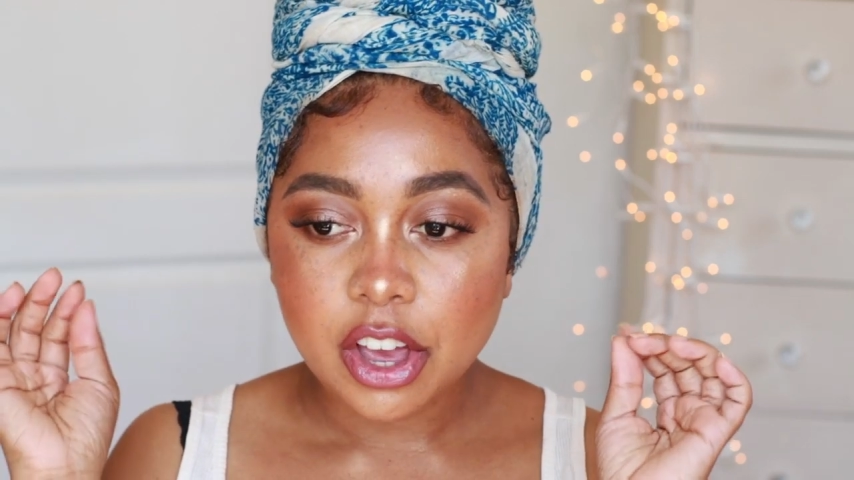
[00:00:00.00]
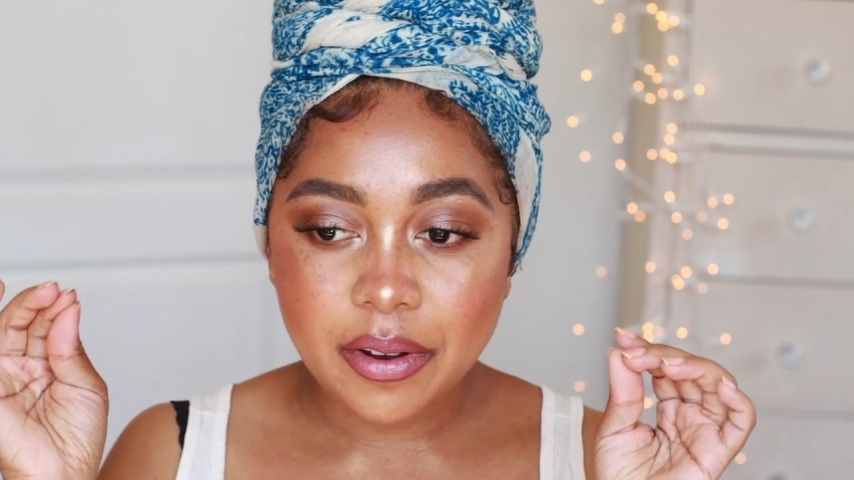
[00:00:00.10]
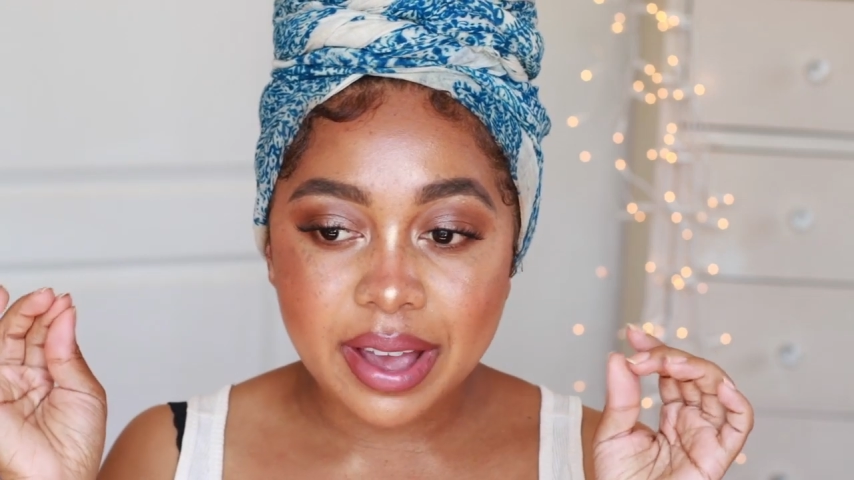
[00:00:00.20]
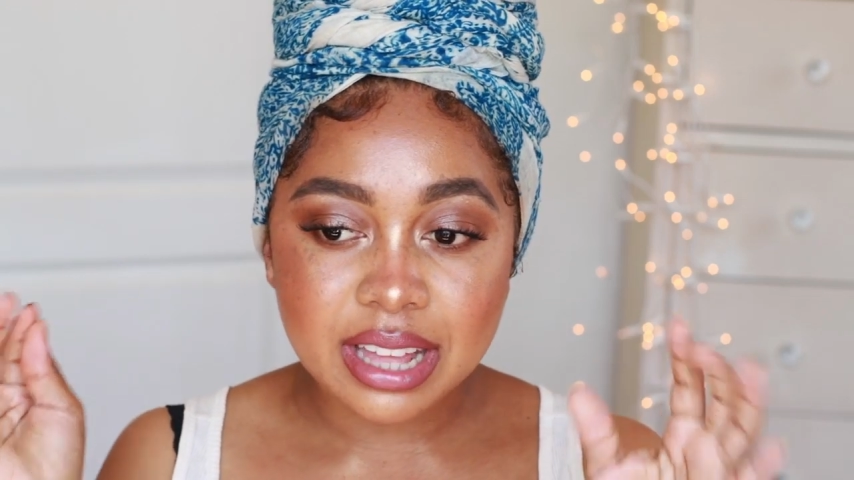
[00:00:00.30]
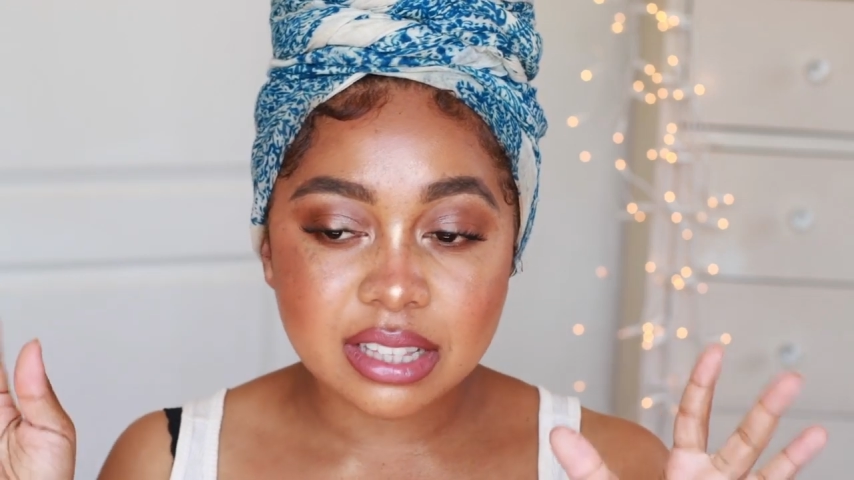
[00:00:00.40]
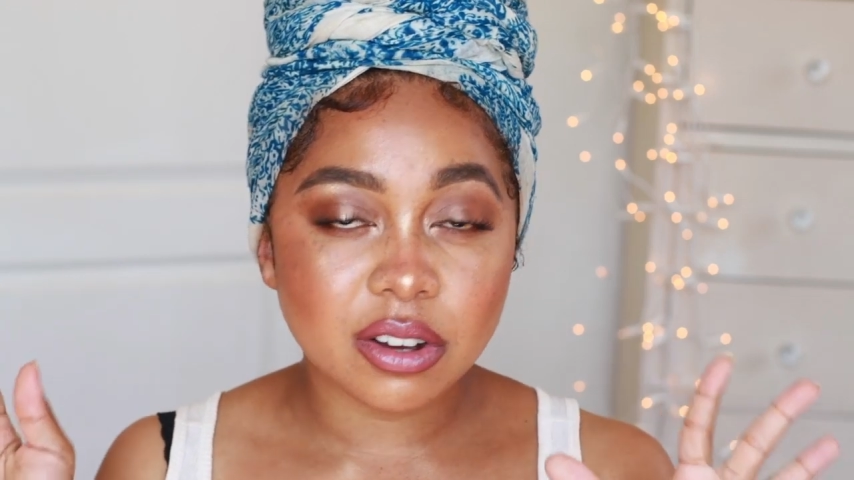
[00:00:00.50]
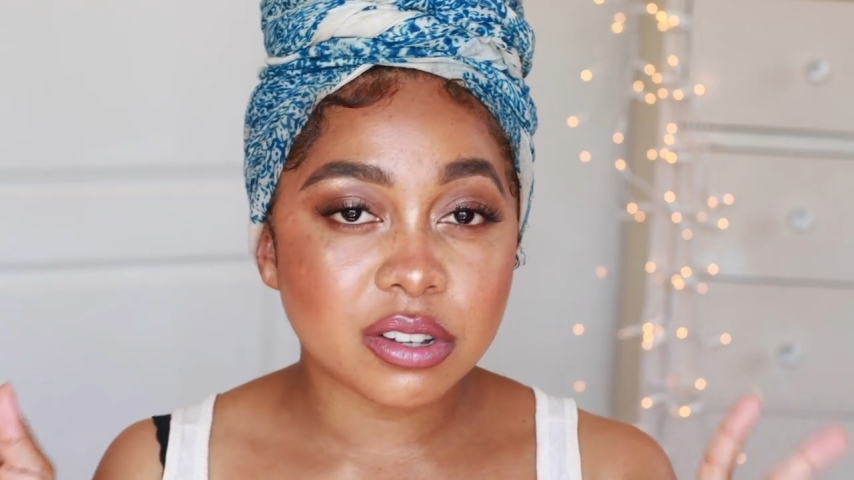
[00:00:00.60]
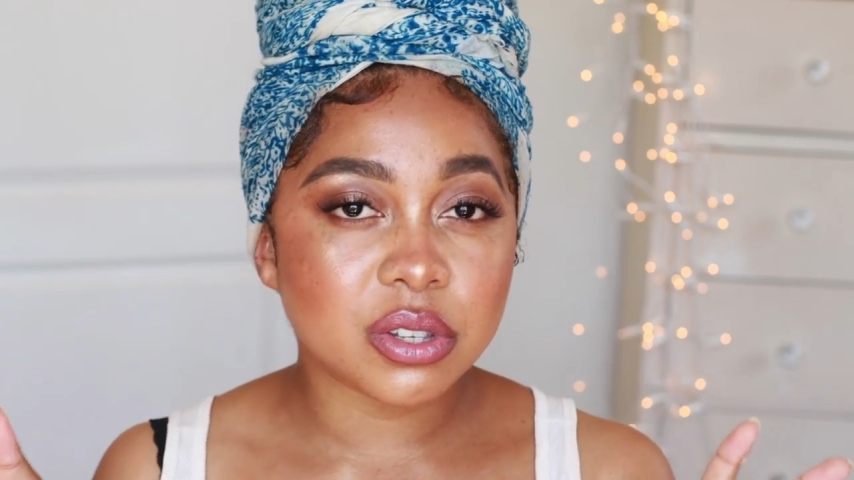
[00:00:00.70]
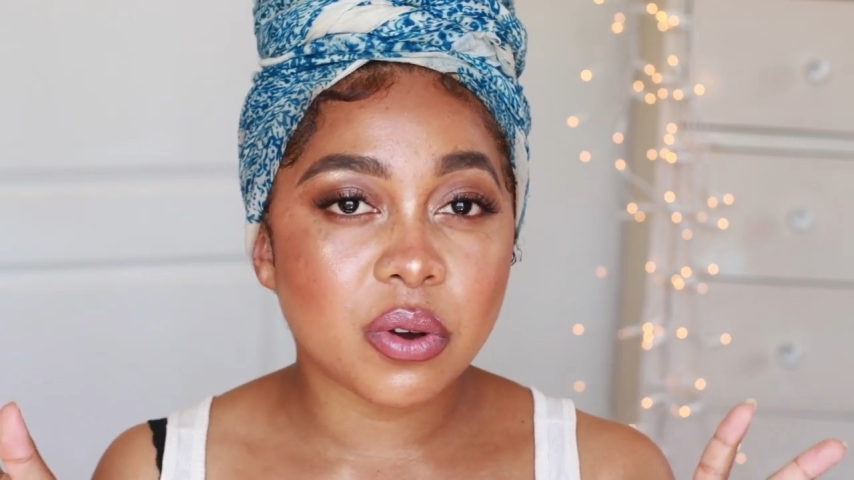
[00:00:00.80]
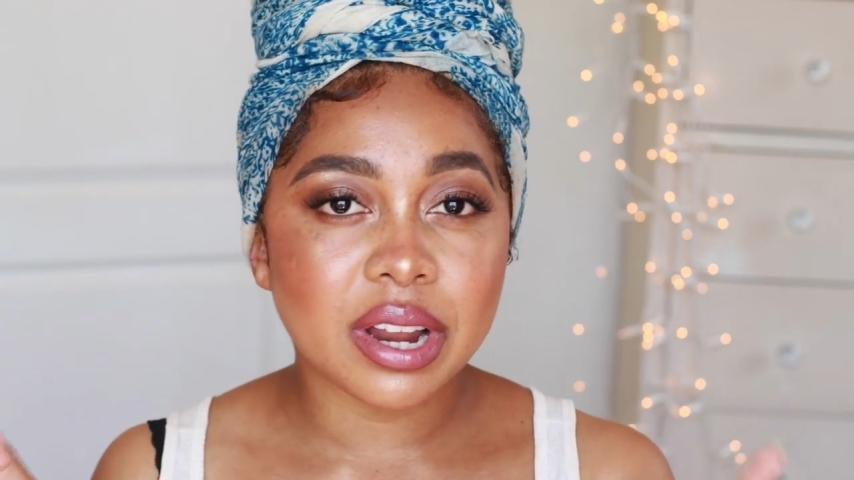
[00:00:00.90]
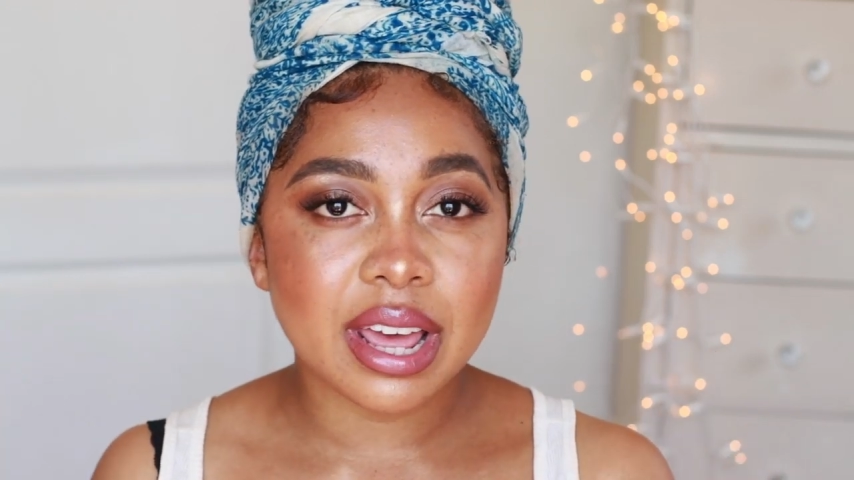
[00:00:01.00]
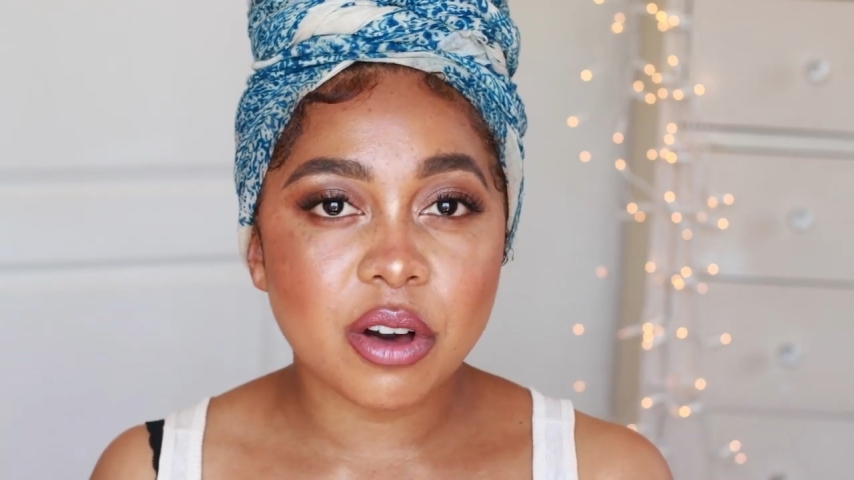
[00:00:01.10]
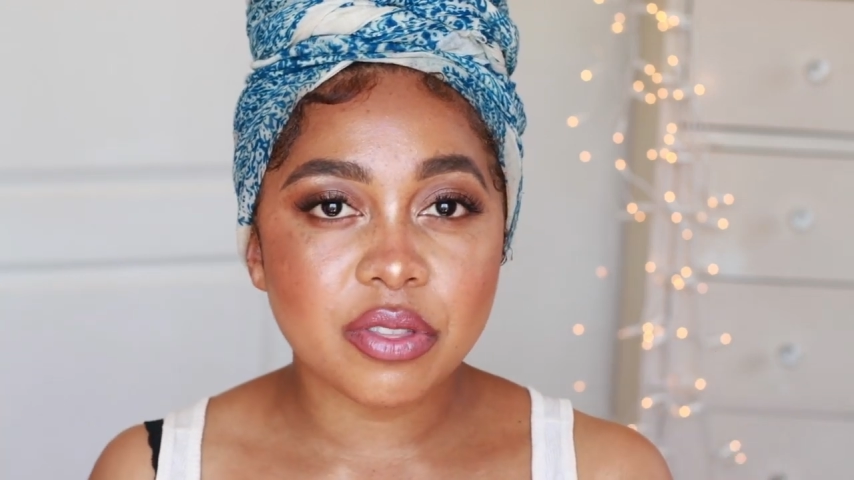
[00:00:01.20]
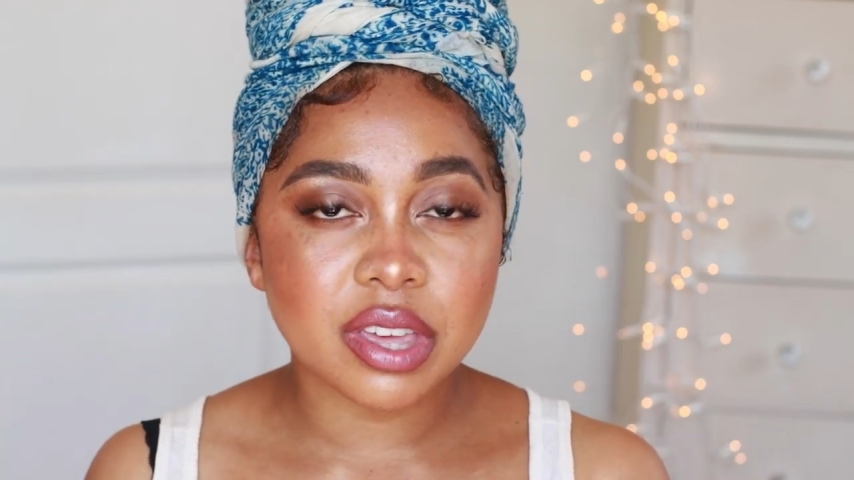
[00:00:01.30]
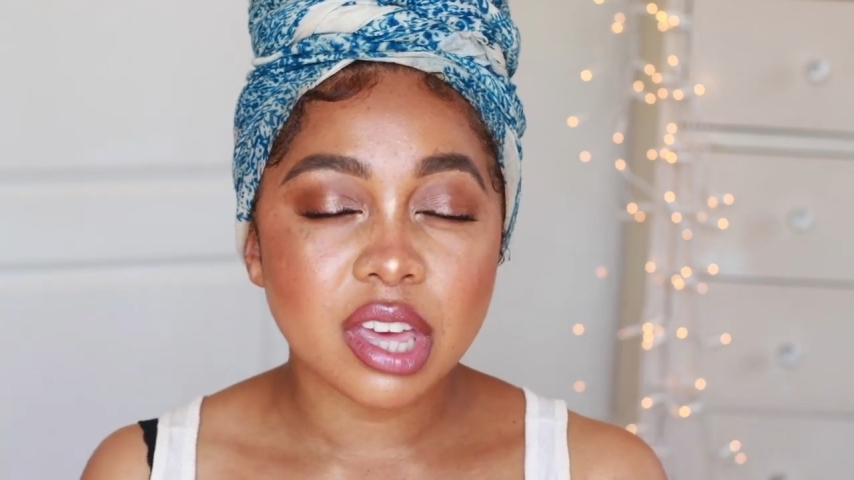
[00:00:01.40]
your ends are so
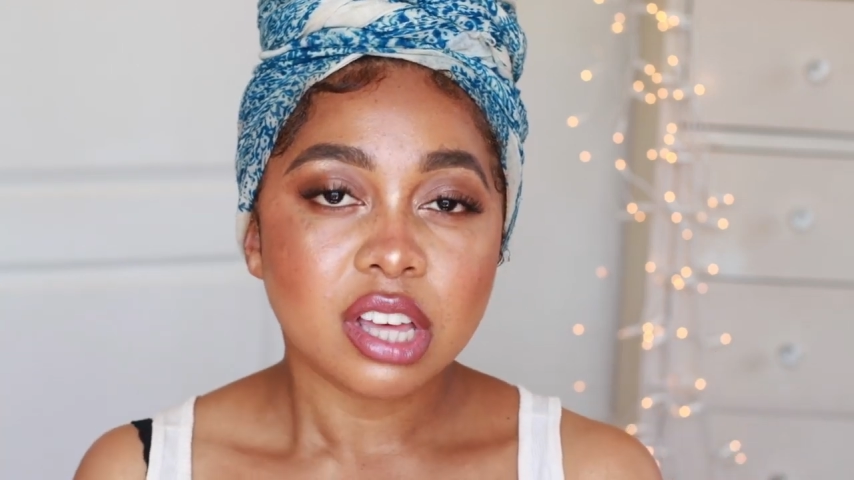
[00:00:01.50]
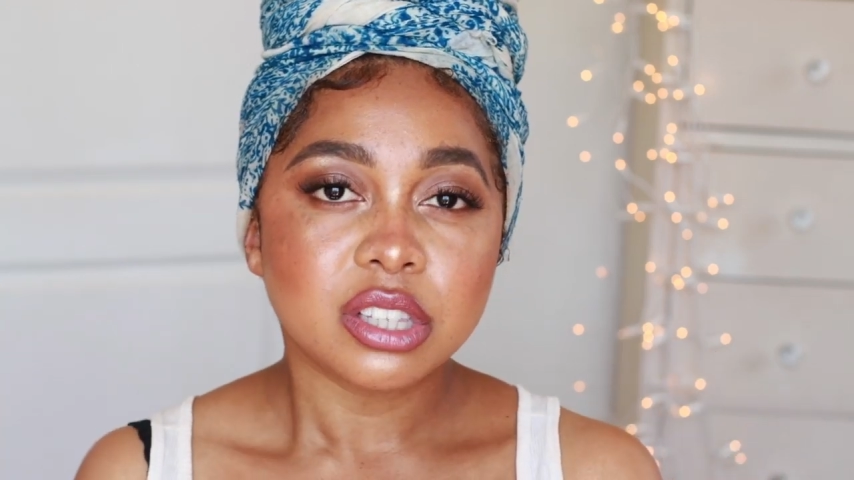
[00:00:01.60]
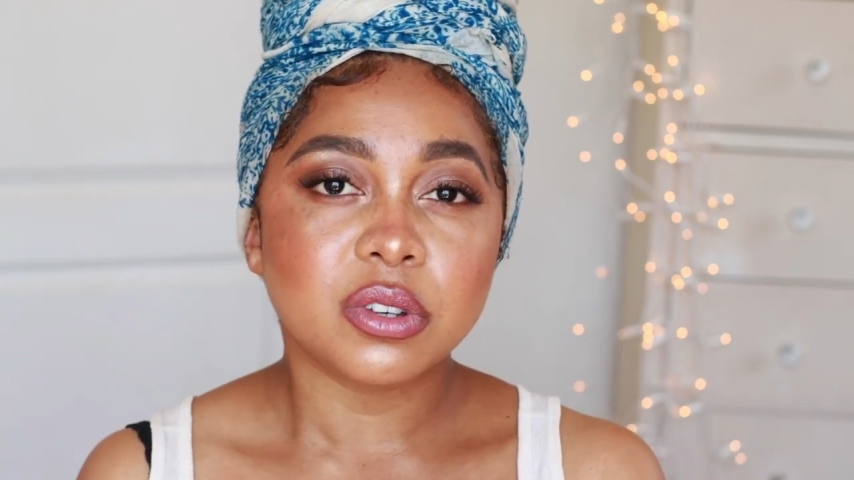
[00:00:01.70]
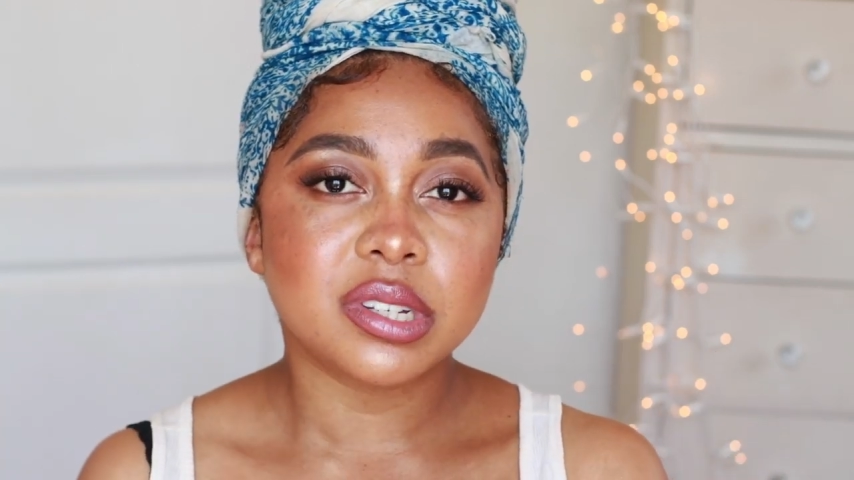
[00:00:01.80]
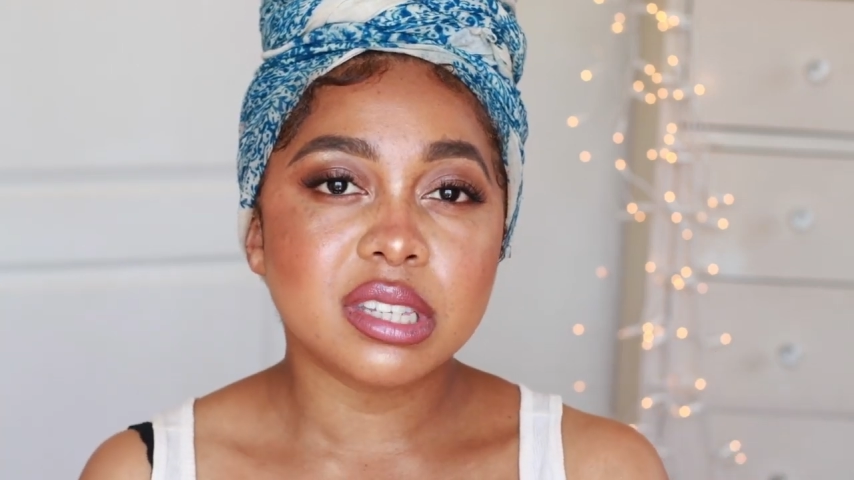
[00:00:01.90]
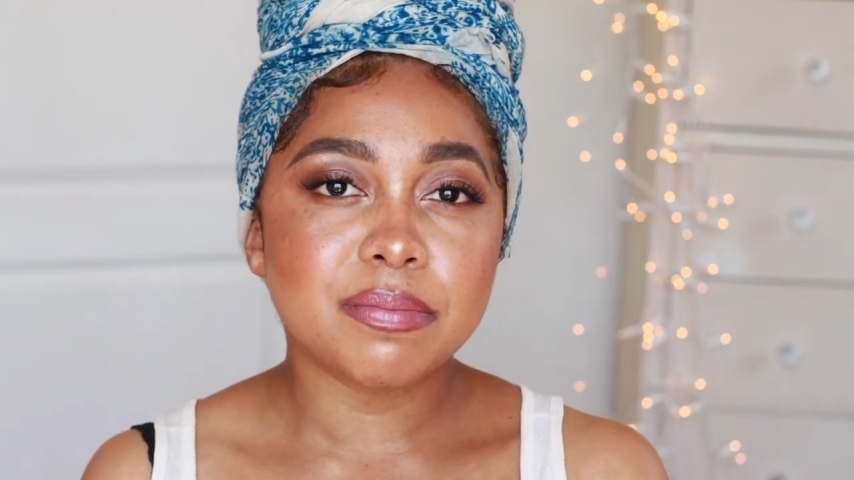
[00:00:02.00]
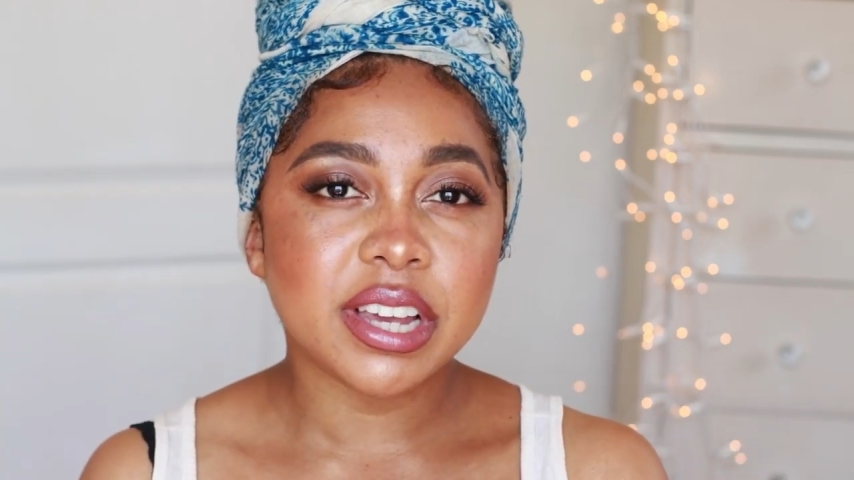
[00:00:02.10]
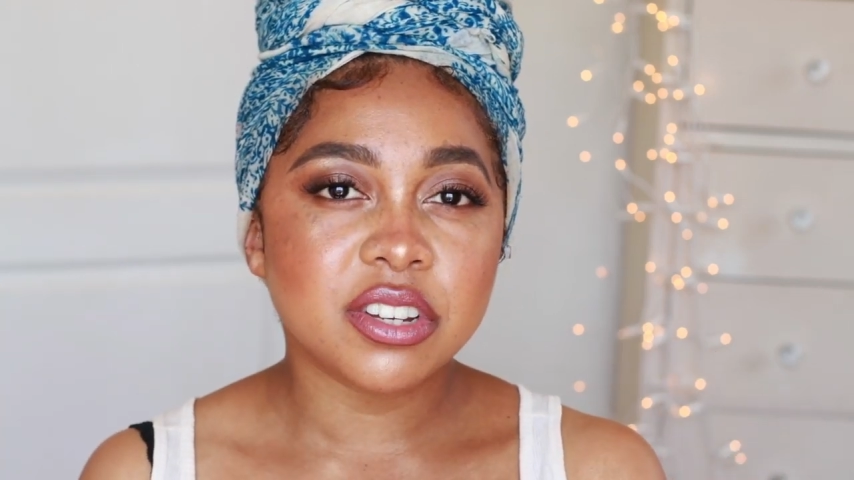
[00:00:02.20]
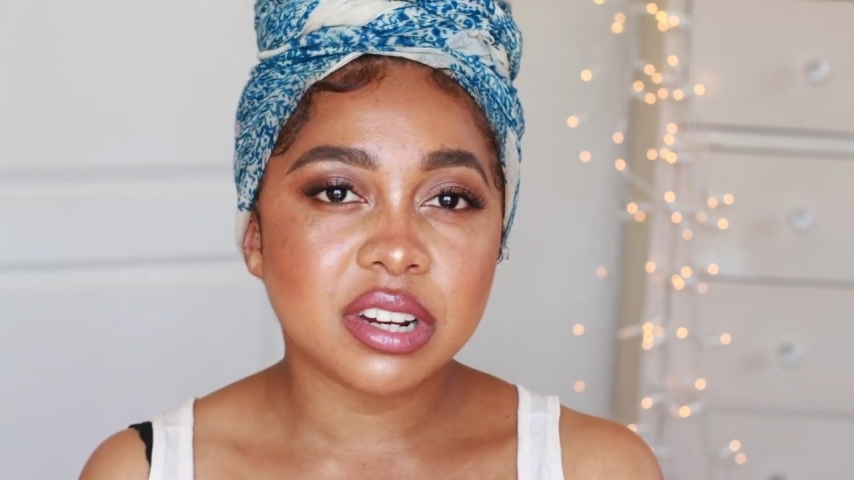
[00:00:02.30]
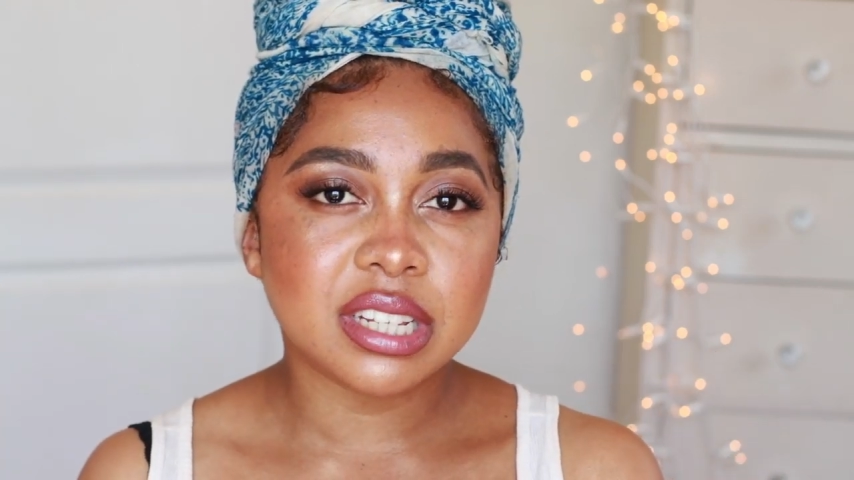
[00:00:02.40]
unhealthy so just make